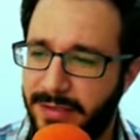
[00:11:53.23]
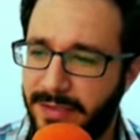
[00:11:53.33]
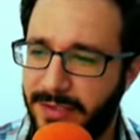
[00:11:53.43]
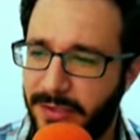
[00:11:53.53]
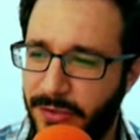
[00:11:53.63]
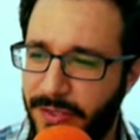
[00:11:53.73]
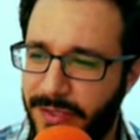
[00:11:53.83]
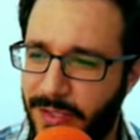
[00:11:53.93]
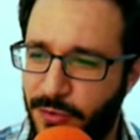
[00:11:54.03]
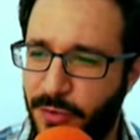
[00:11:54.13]
So
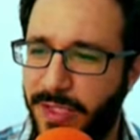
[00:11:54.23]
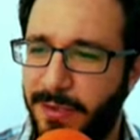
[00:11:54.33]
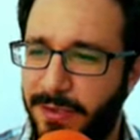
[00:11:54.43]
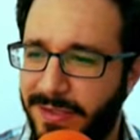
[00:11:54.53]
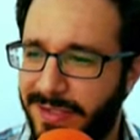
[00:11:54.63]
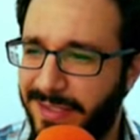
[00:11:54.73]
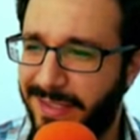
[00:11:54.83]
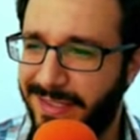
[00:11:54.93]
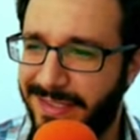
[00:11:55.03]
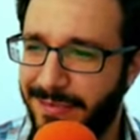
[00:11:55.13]
this tree
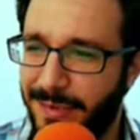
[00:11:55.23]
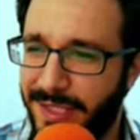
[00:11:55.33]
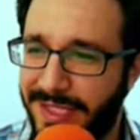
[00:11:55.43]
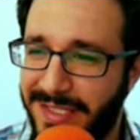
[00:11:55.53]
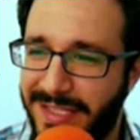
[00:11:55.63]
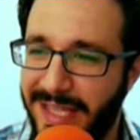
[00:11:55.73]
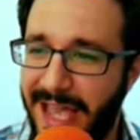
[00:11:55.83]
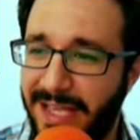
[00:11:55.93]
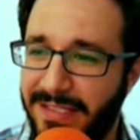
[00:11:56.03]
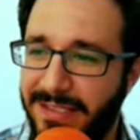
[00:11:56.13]
uh, symbolizes
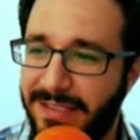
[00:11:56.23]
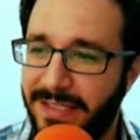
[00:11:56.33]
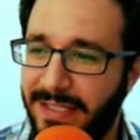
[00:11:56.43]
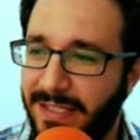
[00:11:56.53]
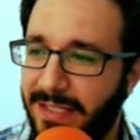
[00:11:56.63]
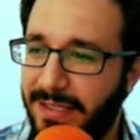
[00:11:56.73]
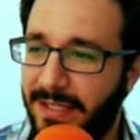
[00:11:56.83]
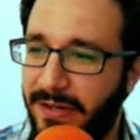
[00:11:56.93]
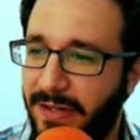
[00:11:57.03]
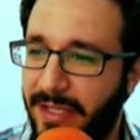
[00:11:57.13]
that.
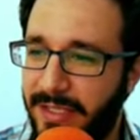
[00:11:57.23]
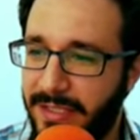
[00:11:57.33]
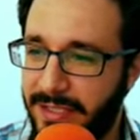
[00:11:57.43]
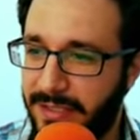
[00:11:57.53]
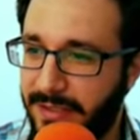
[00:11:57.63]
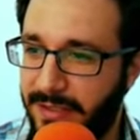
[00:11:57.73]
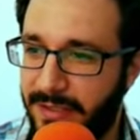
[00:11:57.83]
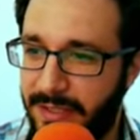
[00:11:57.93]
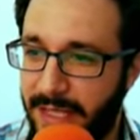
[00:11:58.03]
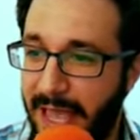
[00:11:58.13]
There is
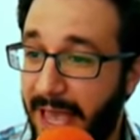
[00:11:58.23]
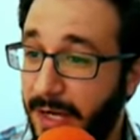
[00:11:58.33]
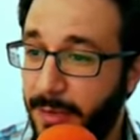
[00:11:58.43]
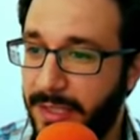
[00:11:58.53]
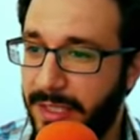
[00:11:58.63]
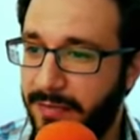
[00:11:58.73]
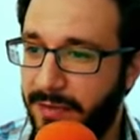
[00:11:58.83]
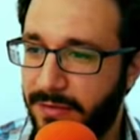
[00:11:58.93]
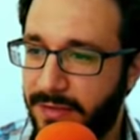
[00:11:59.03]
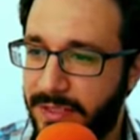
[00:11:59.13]
the animate
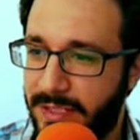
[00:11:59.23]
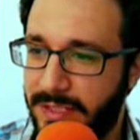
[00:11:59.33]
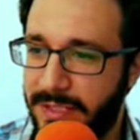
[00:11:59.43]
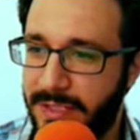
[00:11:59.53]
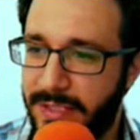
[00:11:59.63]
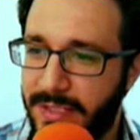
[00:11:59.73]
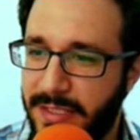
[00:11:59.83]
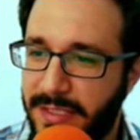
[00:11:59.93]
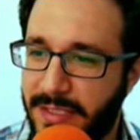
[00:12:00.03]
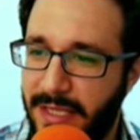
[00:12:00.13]
level of
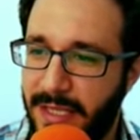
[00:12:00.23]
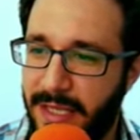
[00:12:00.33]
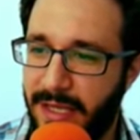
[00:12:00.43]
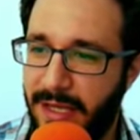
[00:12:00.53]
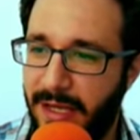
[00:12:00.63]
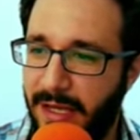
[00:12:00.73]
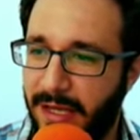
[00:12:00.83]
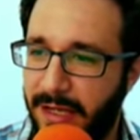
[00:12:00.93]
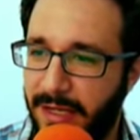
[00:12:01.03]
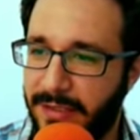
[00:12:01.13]
existence.
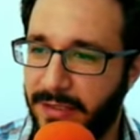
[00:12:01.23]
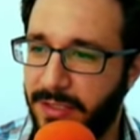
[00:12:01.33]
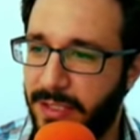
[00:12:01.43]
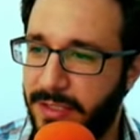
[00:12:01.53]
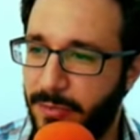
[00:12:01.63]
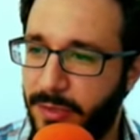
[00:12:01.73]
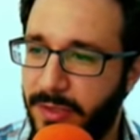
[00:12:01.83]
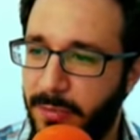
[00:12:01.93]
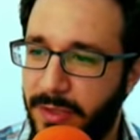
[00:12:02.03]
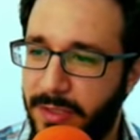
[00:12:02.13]
Uh, actually, let's put
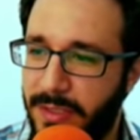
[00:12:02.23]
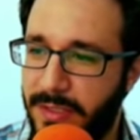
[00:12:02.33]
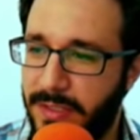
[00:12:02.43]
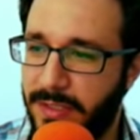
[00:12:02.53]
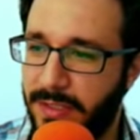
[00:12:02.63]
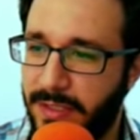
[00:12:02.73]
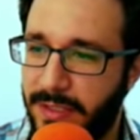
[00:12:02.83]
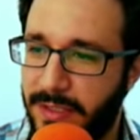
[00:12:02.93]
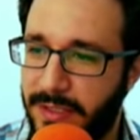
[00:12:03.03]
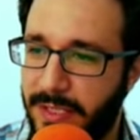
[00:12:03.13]
them in this in
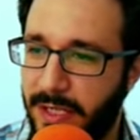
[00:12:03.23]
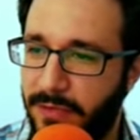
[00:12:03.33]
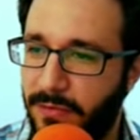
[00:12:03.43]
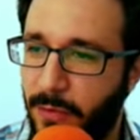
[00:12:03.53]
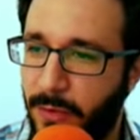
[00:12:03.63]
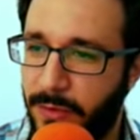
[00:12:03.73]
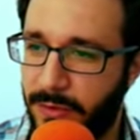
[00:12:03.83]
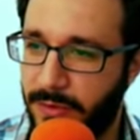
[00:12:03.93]
this kind of order.